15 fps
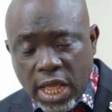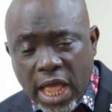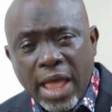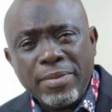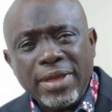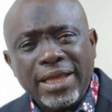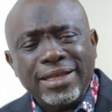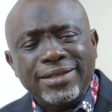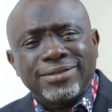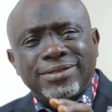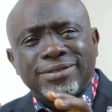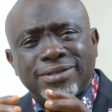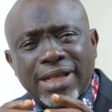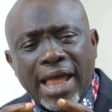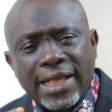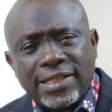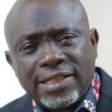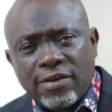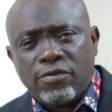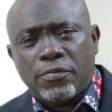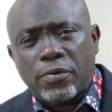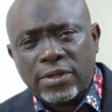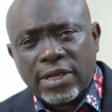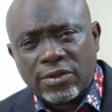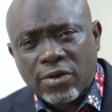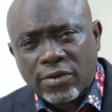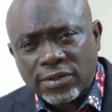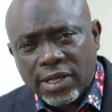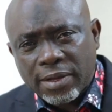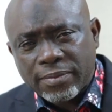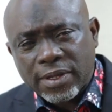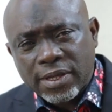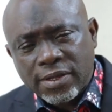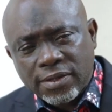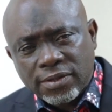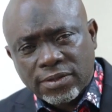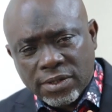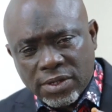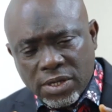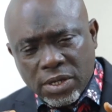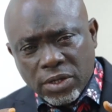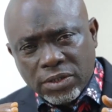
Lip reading: I mean, high-level project concept is